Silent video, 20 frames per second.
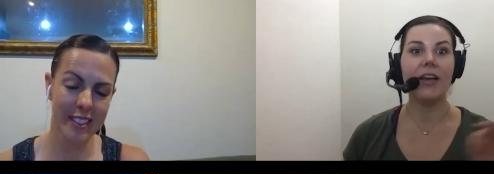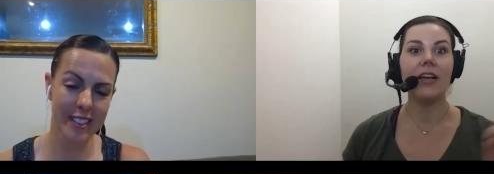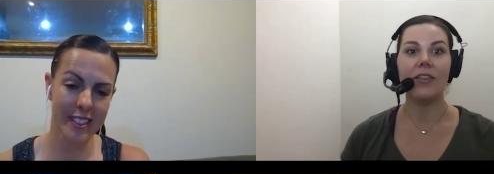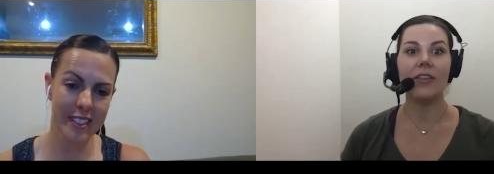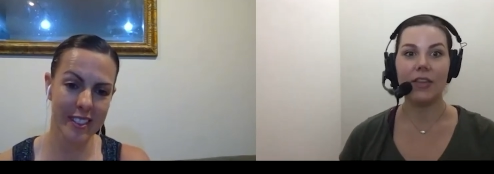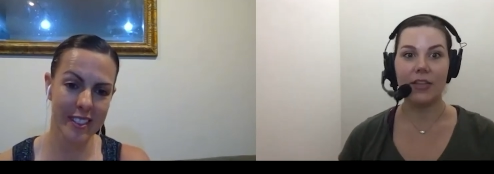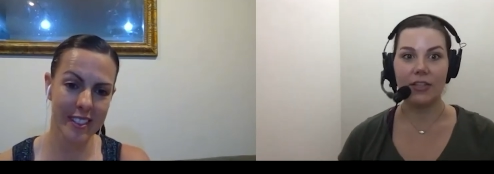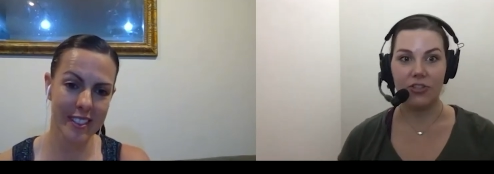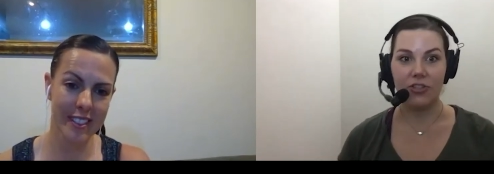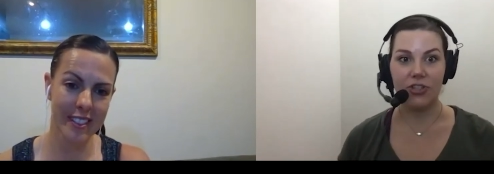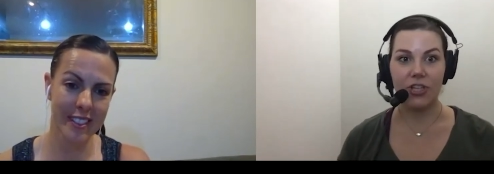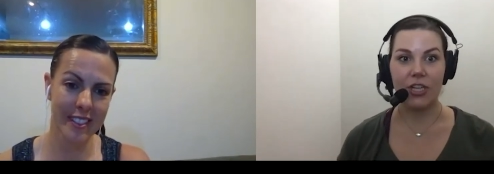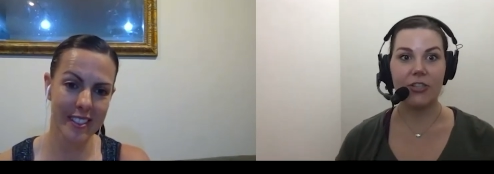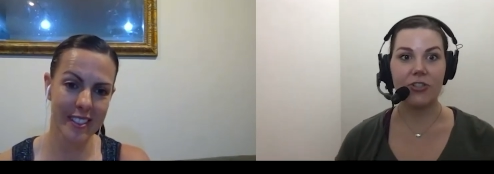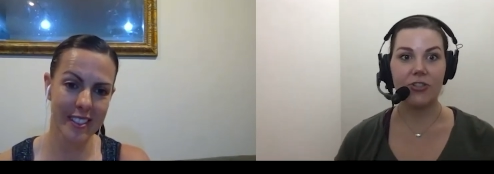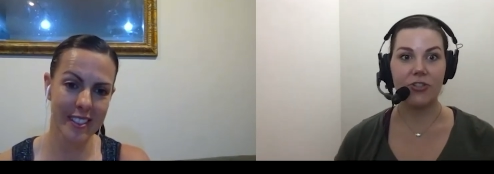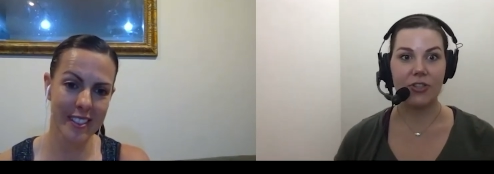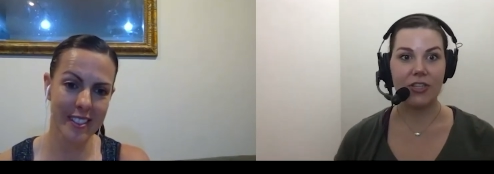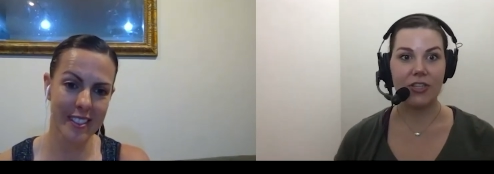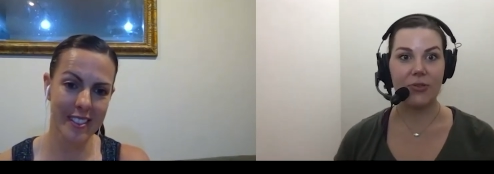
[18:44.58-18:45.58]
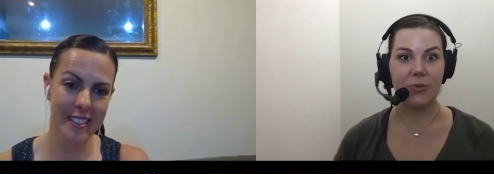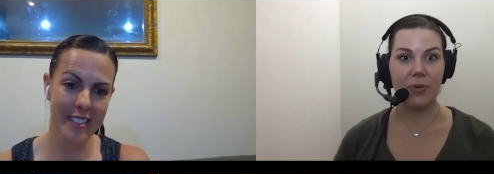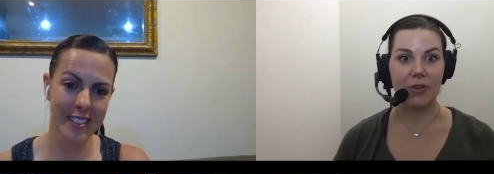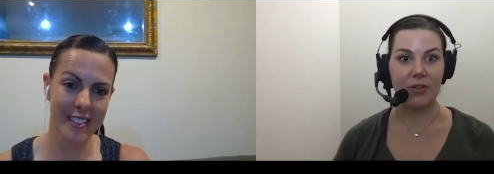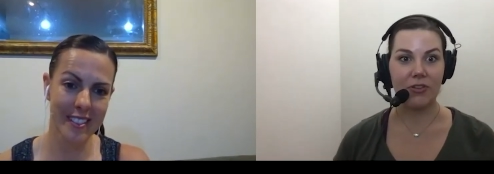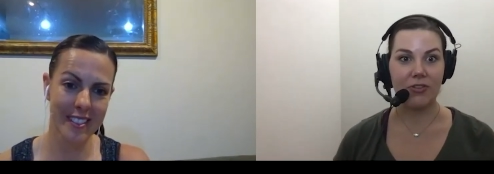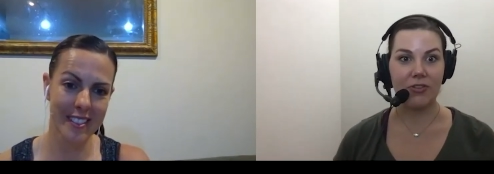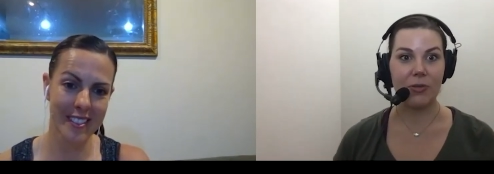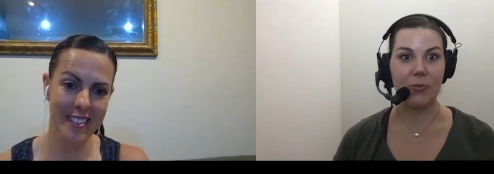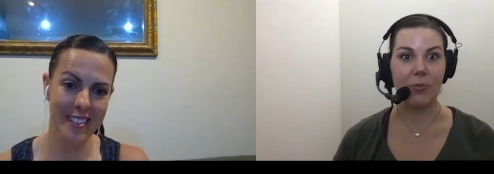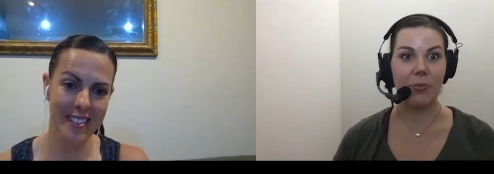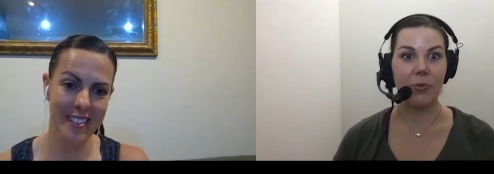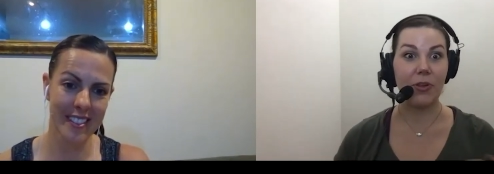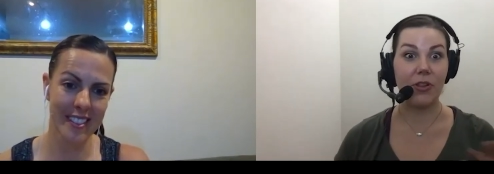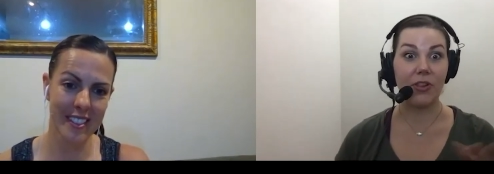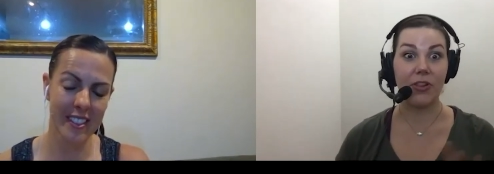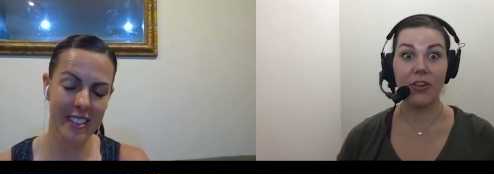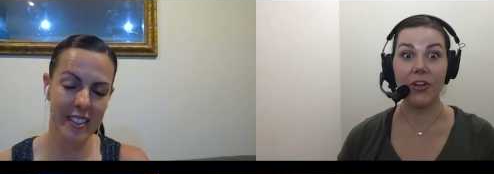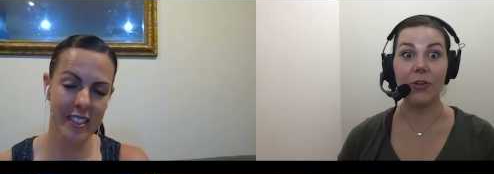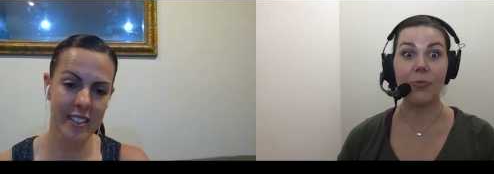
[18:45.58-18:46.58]
Speaker 1: let's change this so it looks a
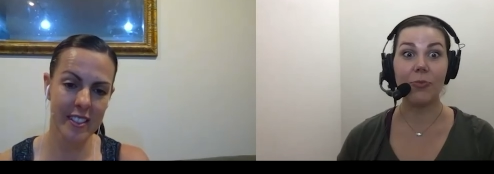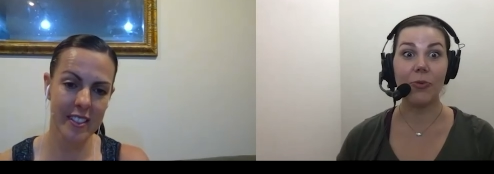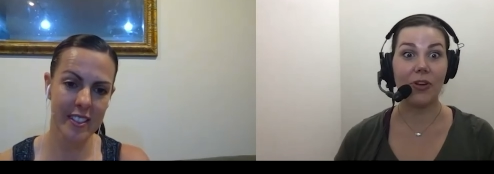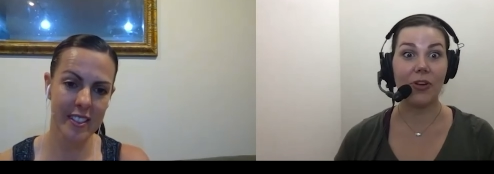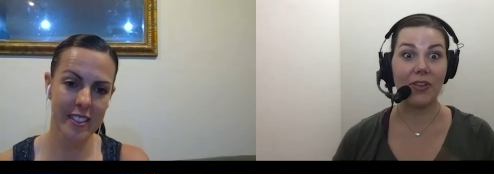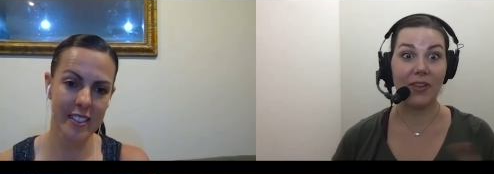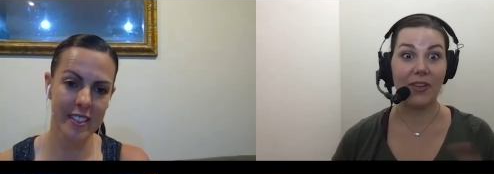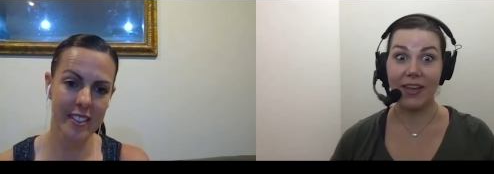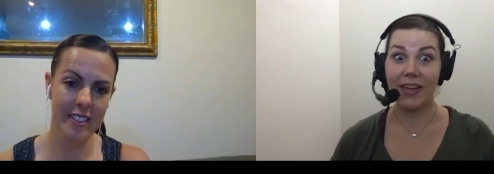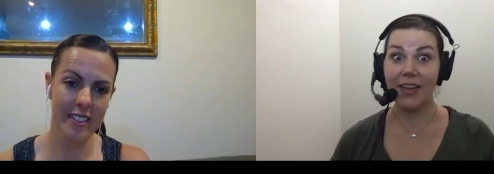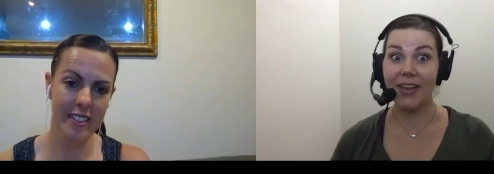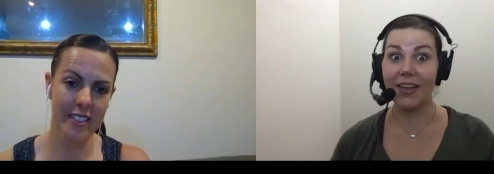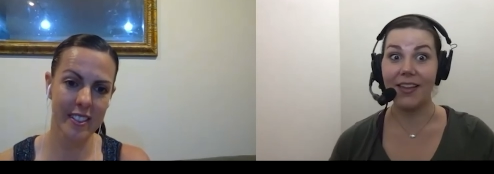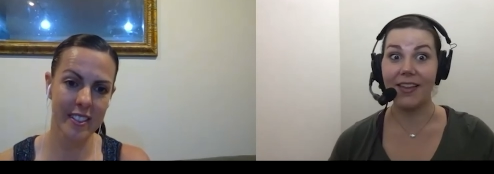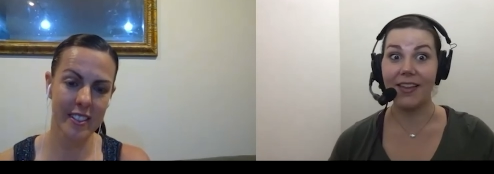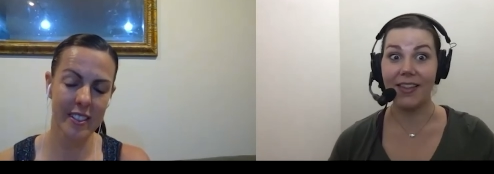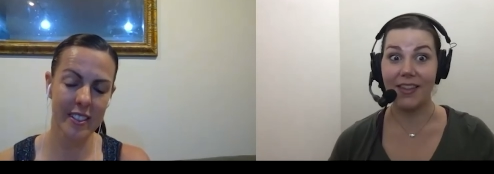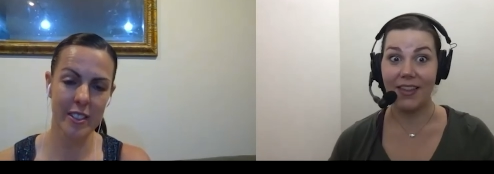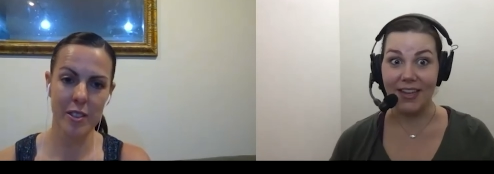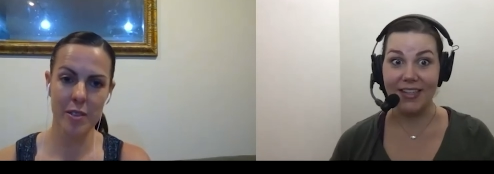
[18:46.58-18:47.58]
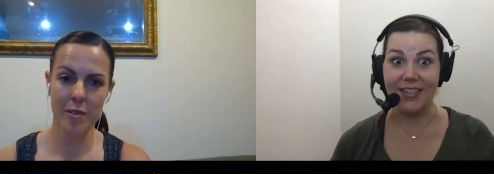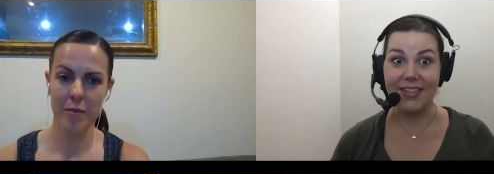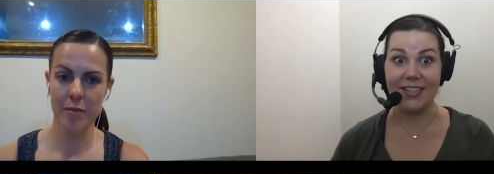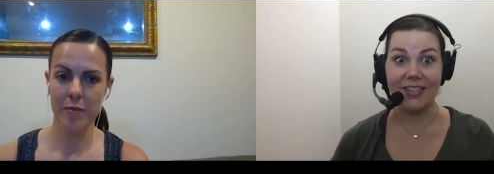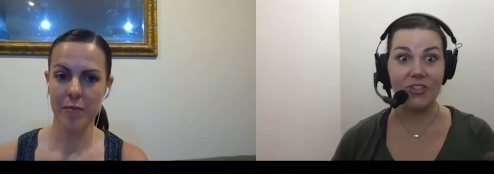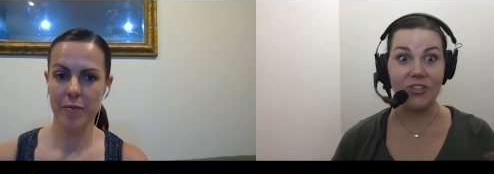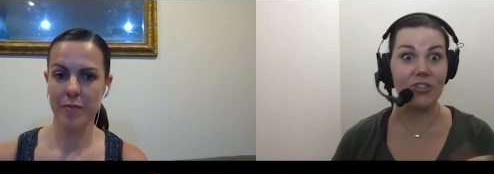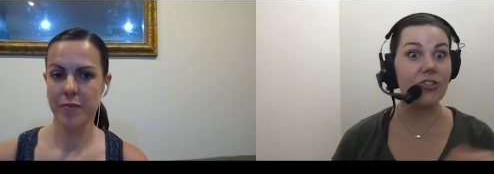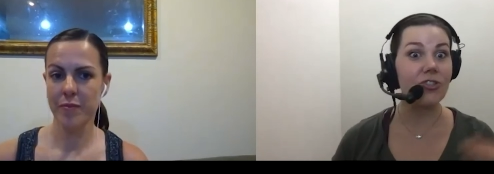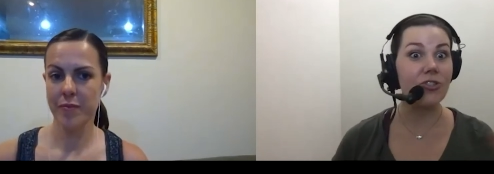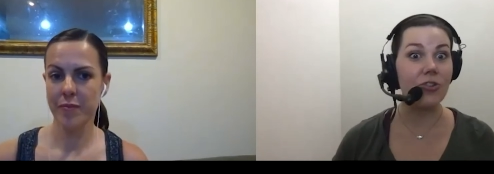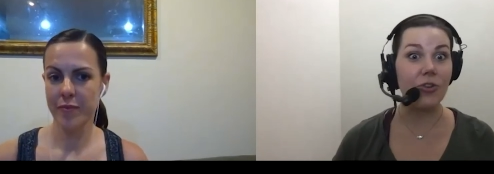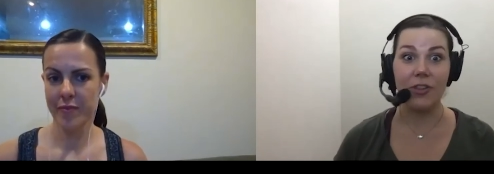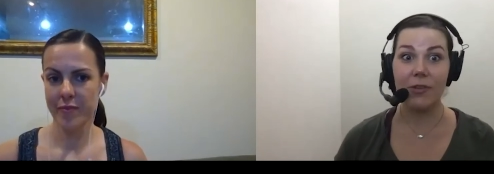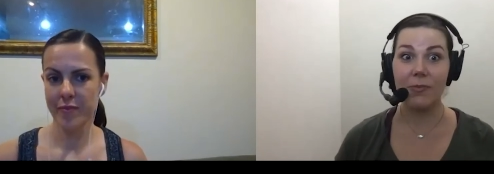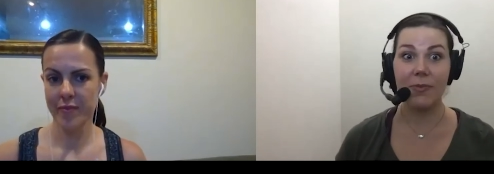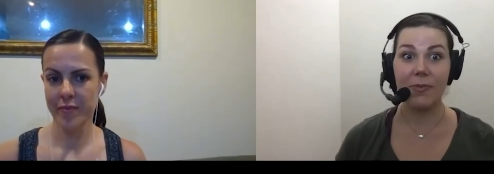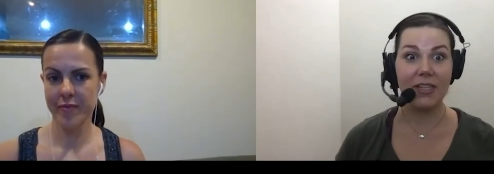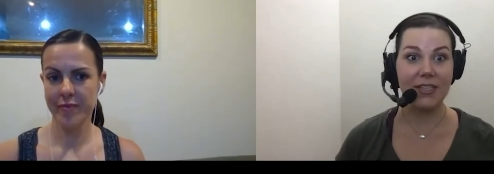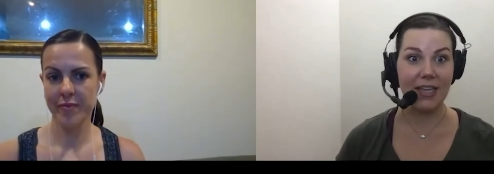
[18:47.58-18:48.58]
little more like this and just show them
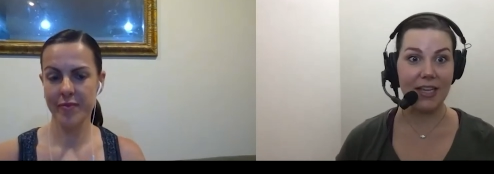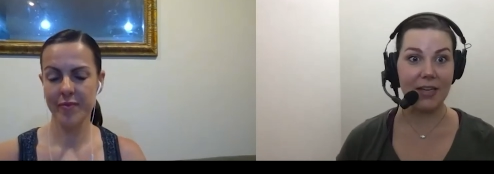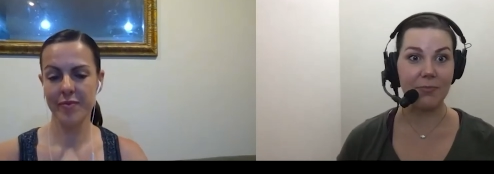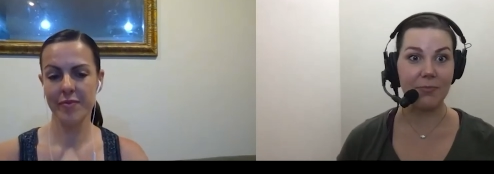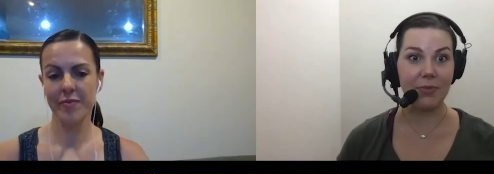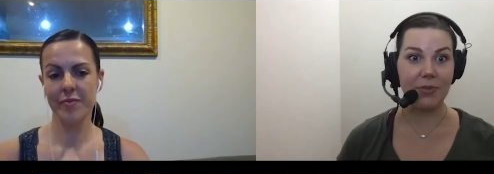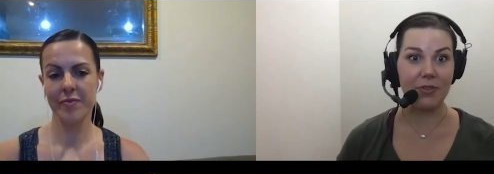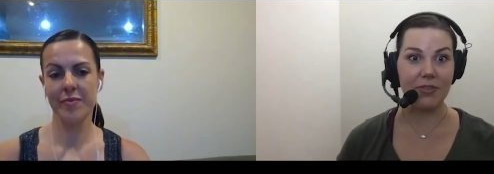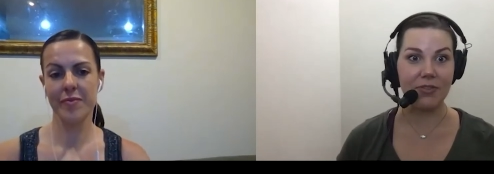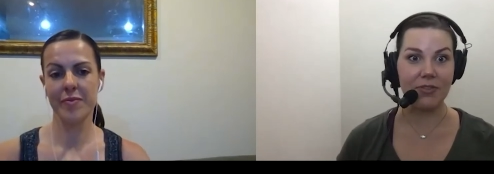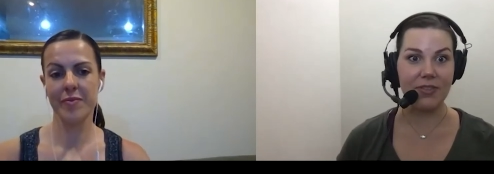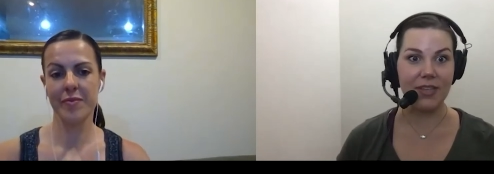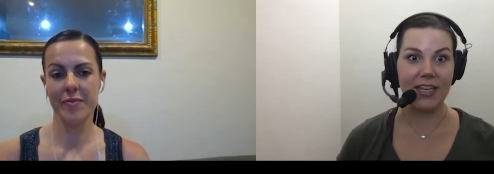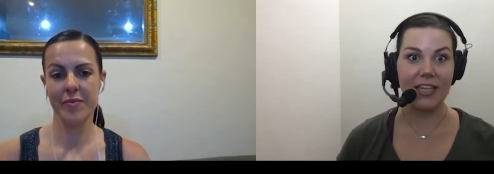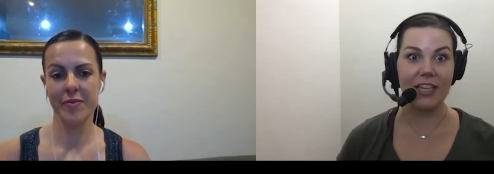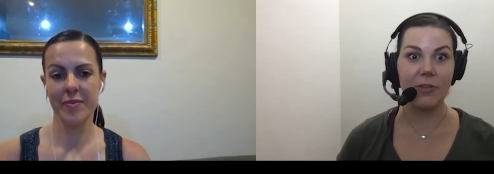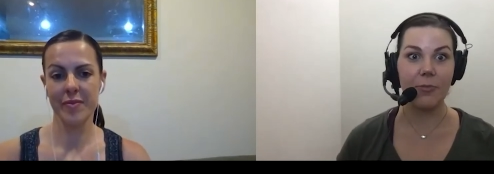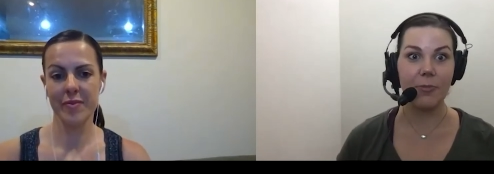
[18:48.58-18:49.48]
examples. Like in the